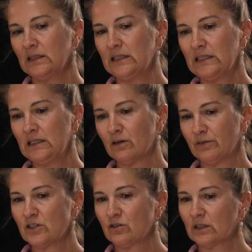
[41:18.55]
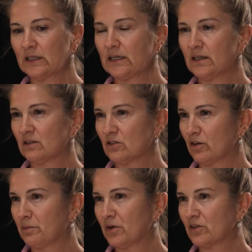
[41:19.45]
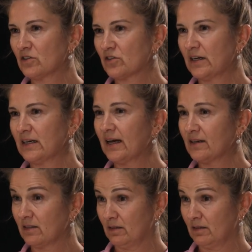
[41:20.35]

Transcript: The original clinic in Sternberg Street has